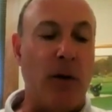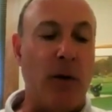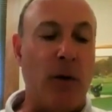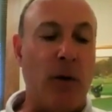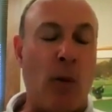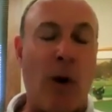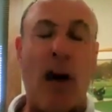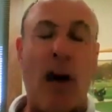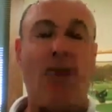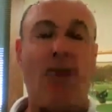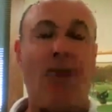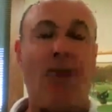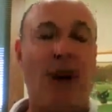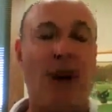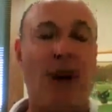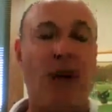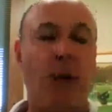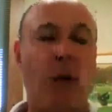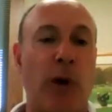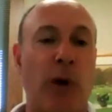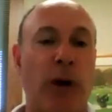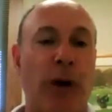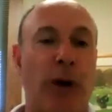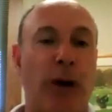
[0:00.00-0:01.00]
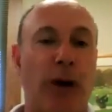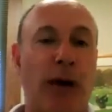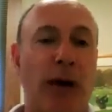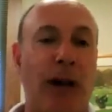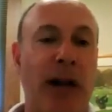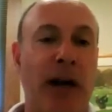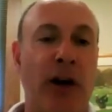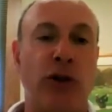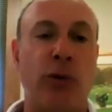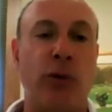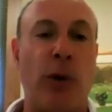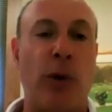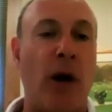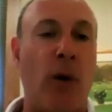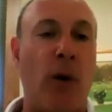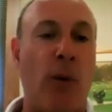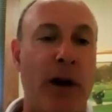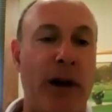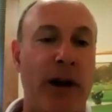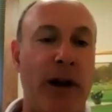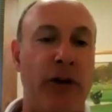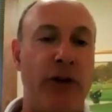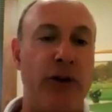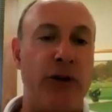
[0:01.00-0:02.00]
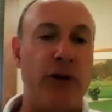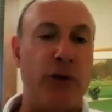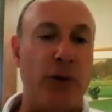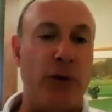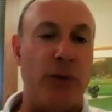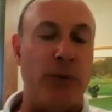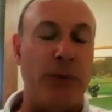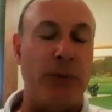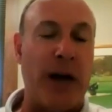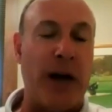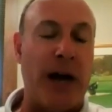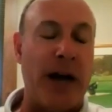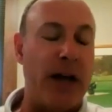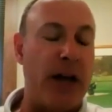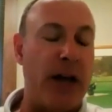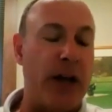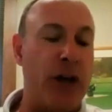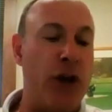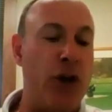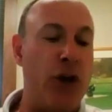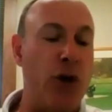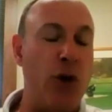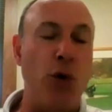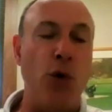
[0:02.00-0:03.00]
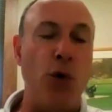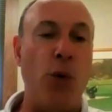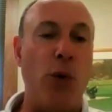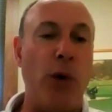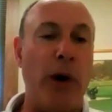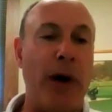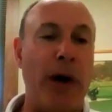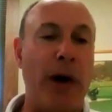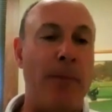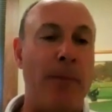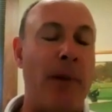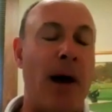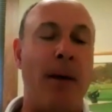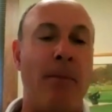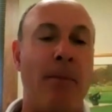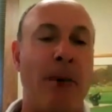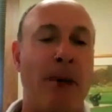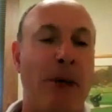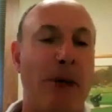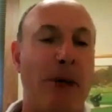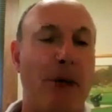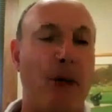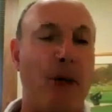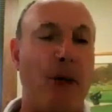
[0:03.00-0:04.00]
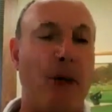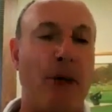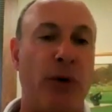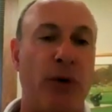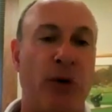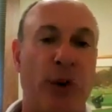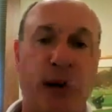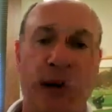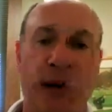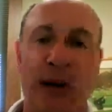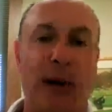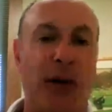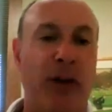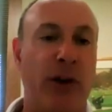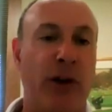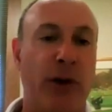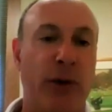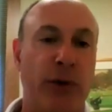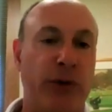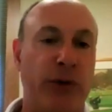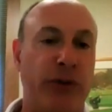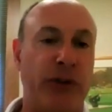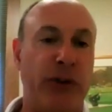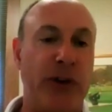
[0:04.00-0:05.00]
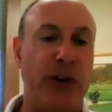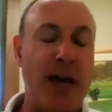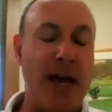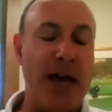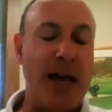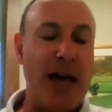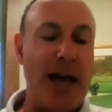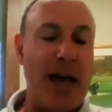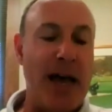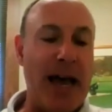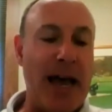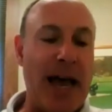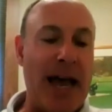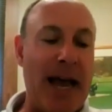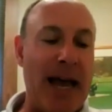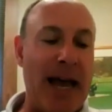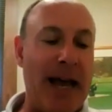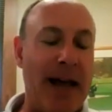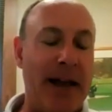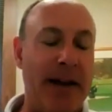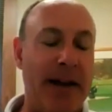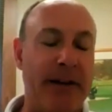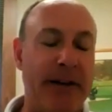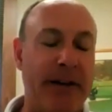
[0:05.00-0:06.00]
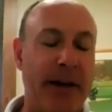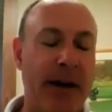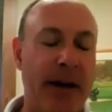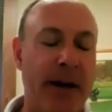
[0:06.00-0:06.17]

wife, here's what I want to do. You and my mother were really close, and